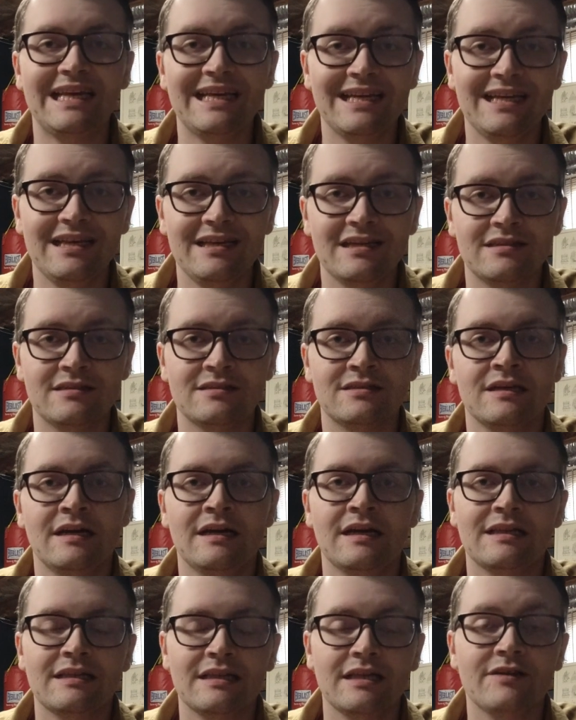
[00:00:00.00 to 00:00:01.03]
Gideons,
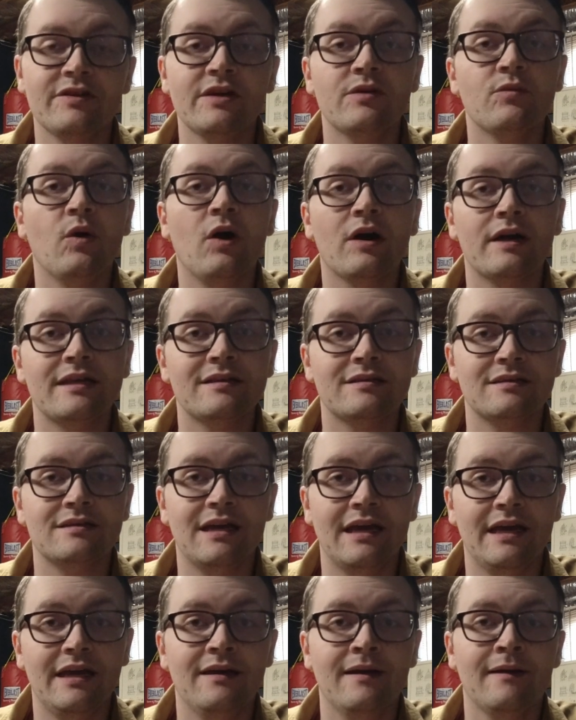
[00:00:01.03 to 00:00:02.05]
living and walking
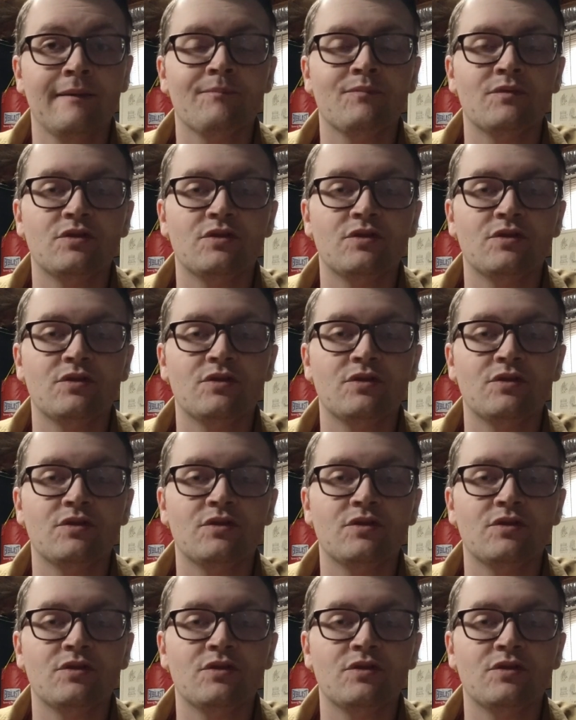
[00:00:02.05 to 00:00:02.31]
today,